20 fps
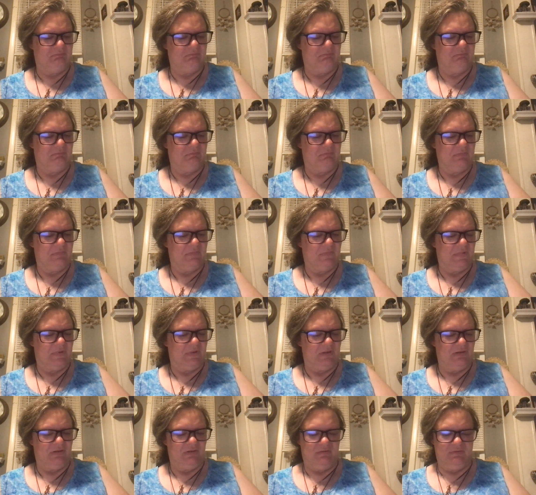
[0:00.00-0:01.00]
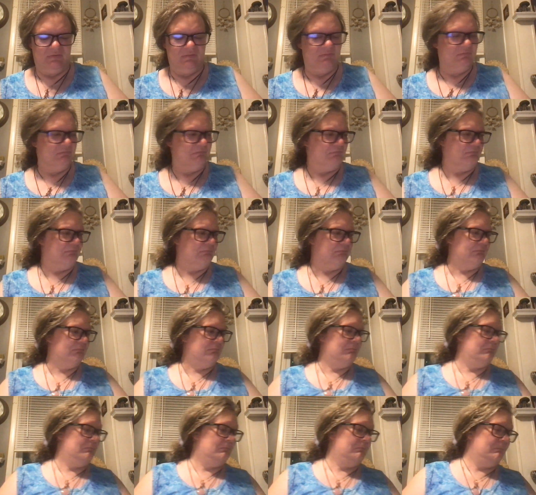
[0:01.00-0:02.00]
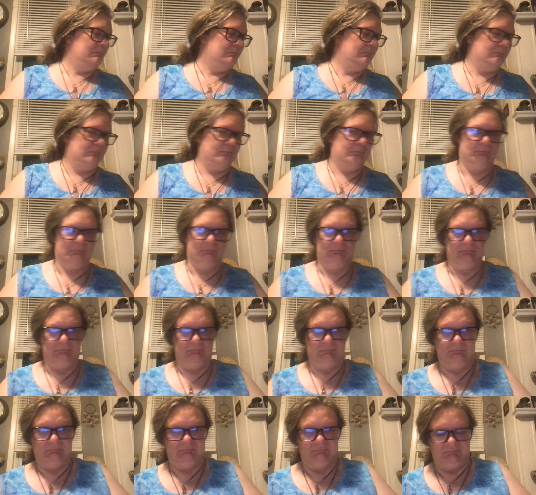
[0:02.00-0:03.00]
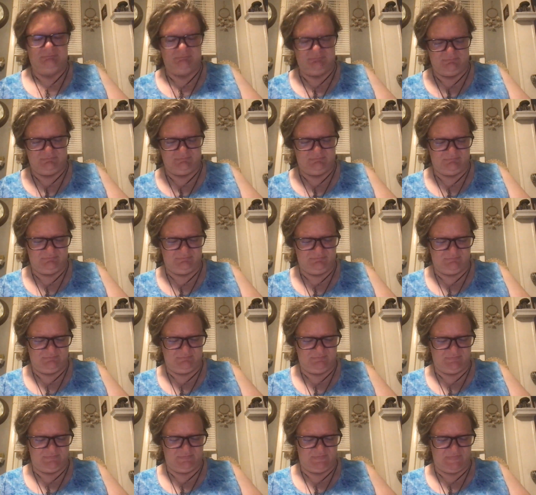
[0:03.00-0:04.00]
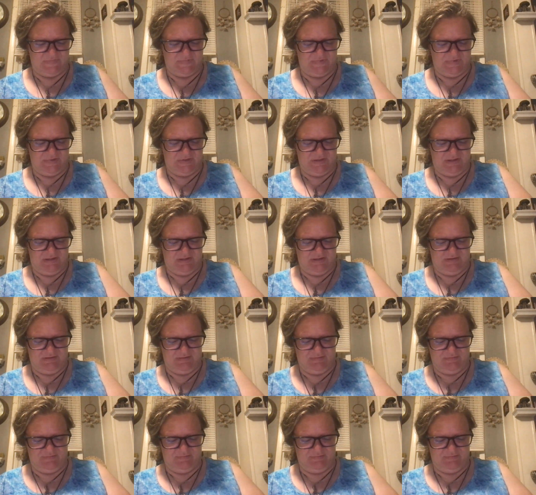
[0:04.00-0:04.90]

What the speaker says: No one is speaking in this clip.